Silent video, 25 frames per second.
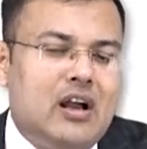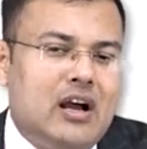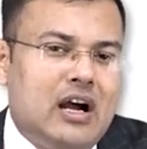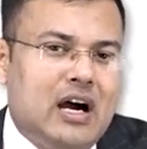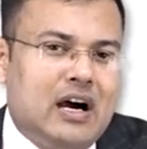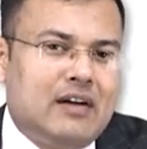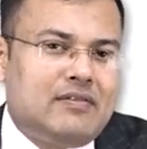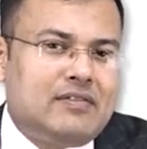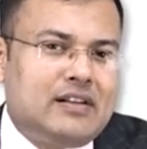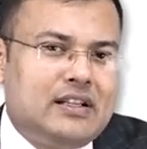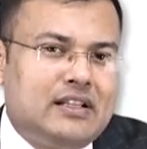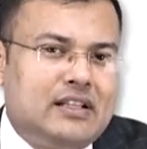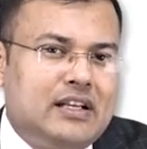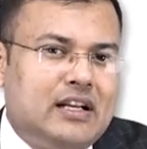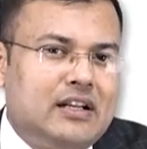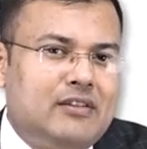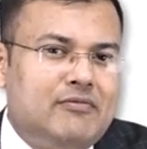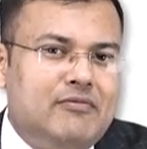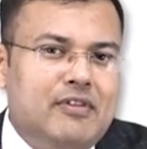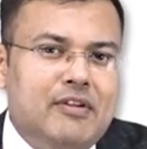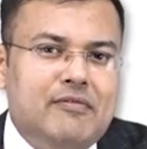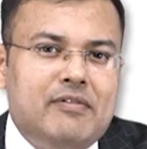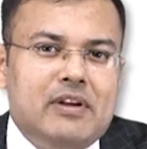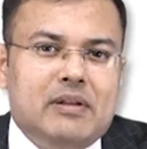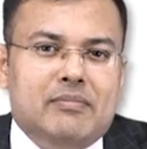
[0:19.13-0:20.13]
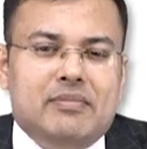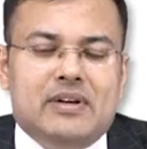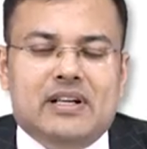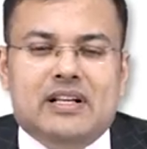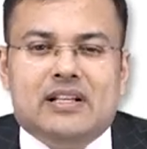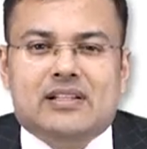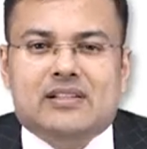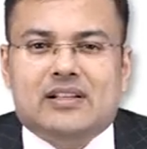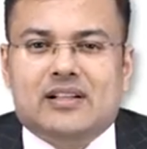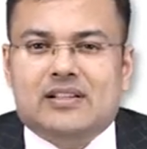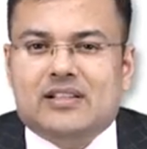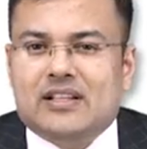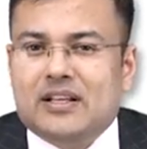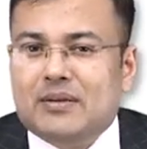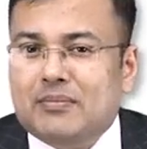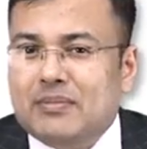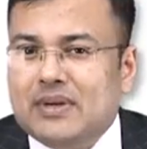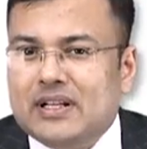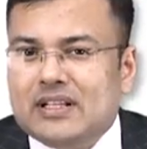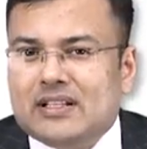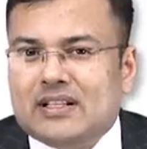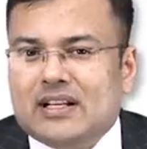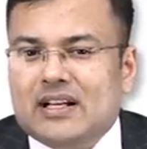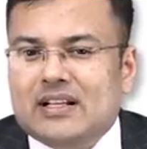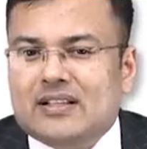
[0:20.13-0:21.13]
After that, we will be discussing
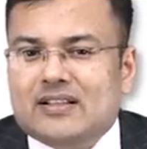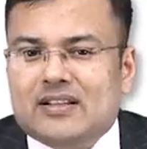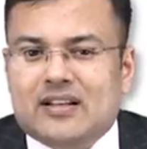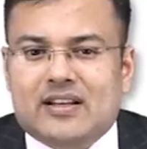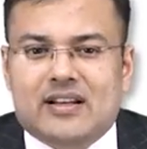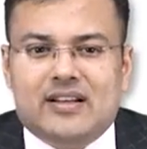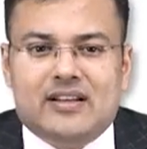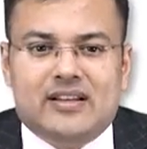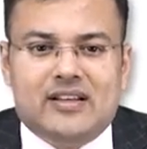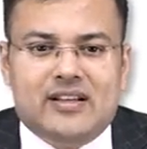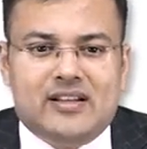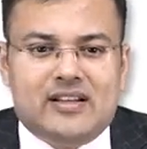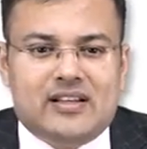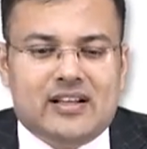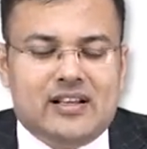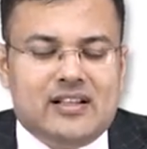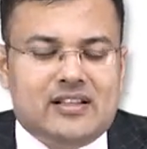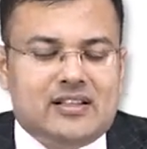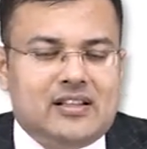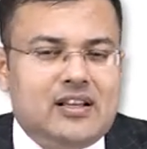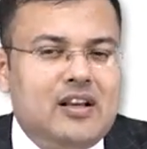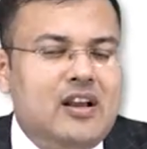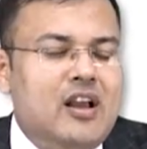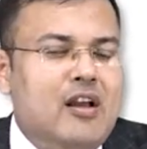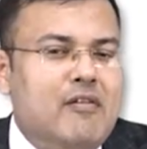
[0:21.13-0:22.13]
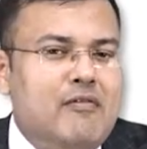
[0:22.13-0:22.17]
breast cancer in details.